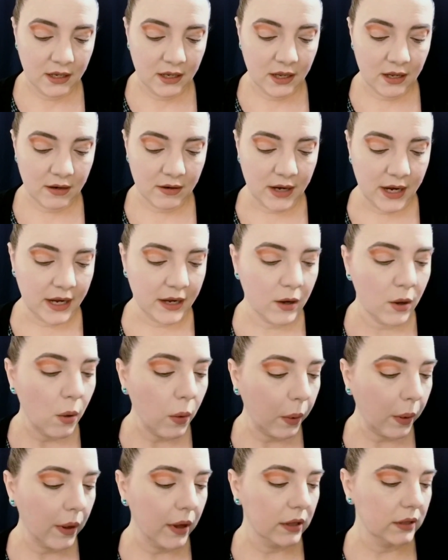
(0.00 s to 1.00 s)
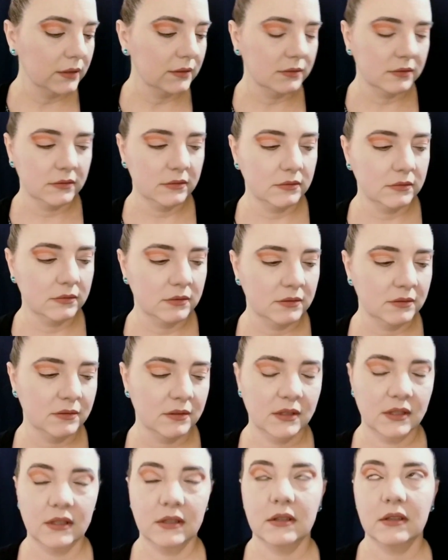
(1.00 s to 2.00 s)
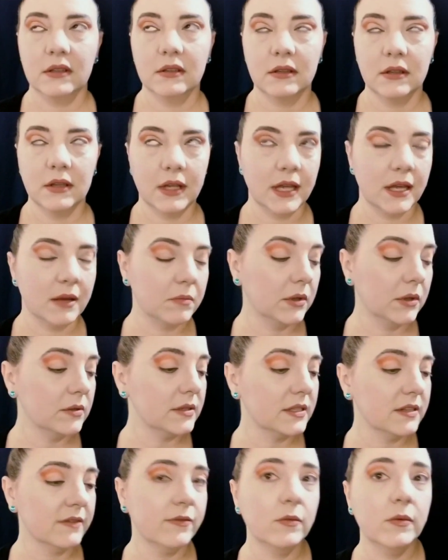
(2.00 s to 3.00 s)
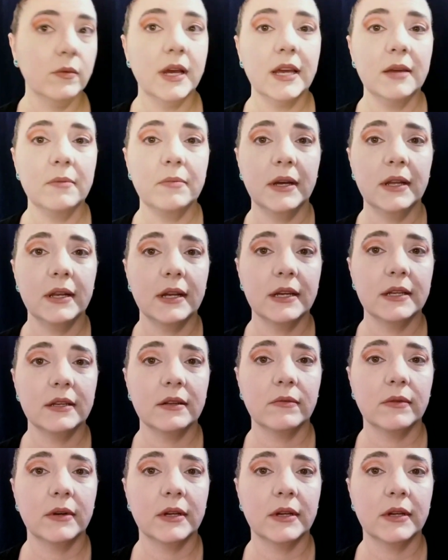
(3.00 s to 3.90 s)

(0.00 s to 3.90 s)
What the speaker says: All right. Ugh, I hate blowing stuff away, but I don't